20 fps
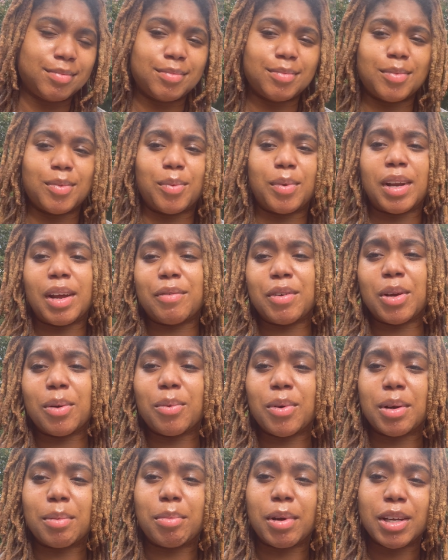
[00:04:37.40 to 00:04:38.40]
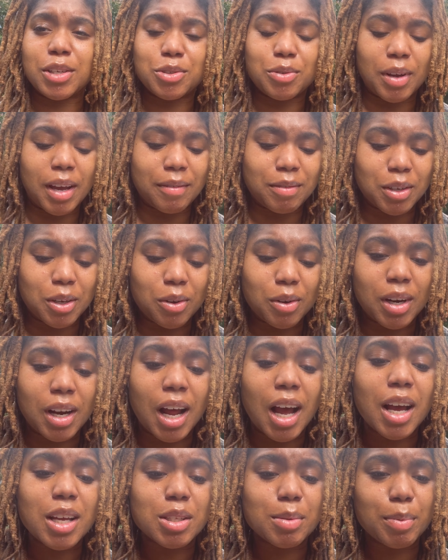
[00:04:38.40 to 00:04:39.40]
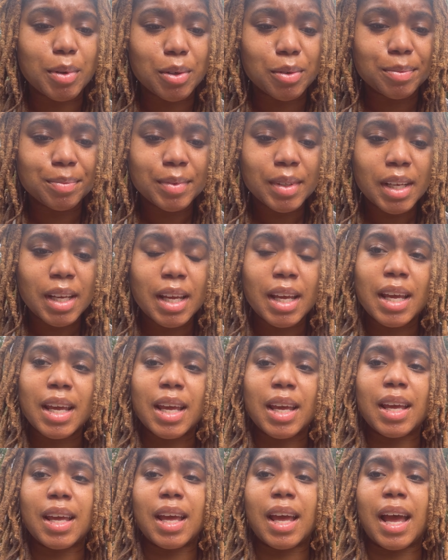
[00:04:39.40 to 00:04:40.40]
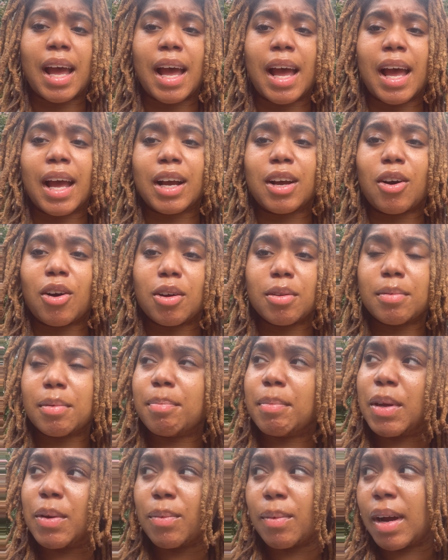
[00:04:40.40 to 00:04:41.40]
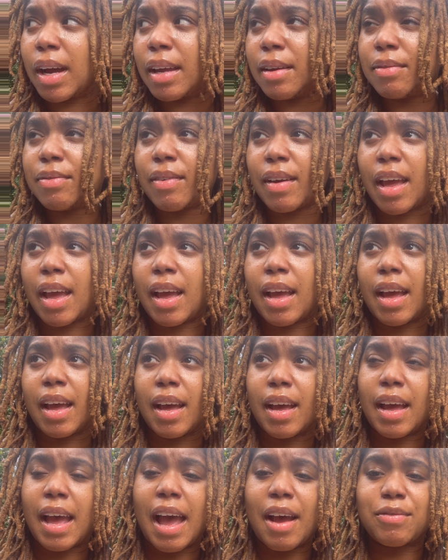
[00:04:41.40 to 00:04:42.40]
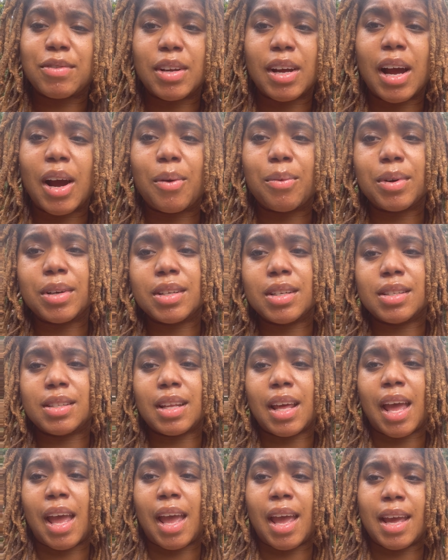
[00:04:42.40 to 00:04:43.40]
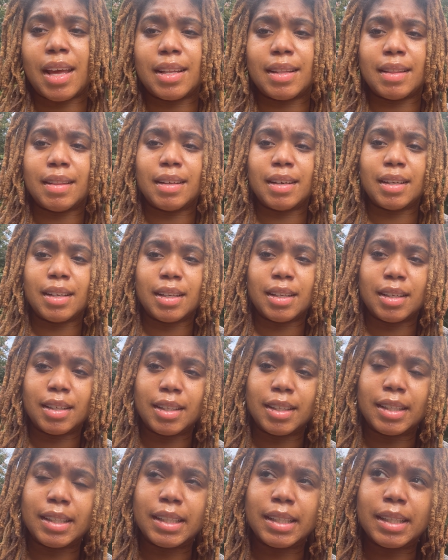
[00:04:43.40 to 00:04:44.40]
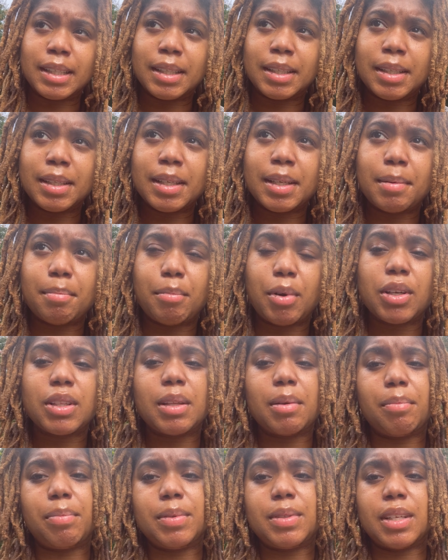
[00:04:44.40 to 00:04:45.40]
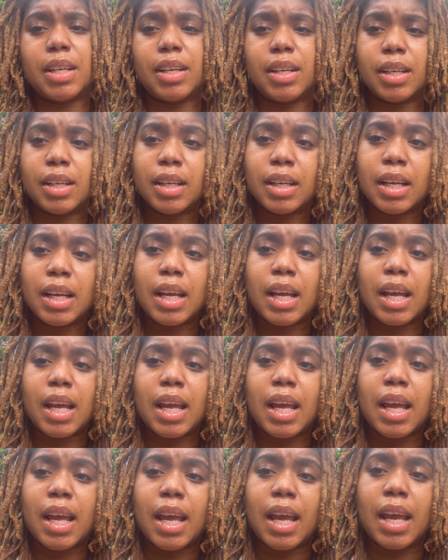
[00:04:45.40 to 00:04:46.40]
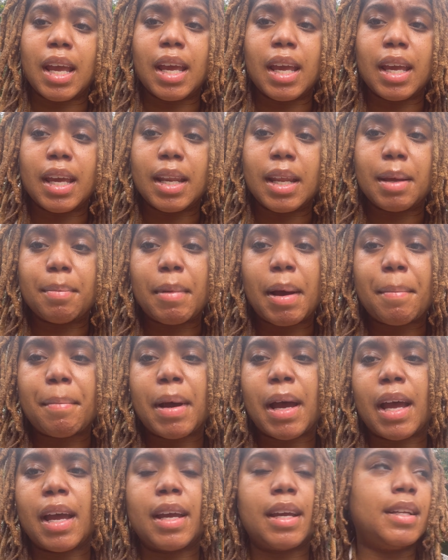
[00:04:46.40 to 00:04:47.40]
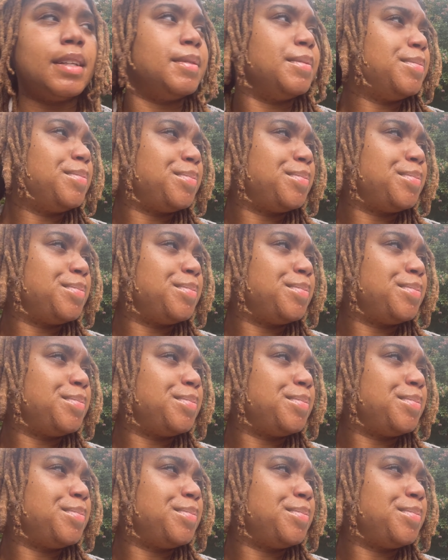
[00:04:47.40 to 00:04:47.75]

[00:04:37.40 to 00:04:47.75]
whenever your water breaks, you have to go to the hospital. I called the midwife after hours at the birthing center, and in my mind,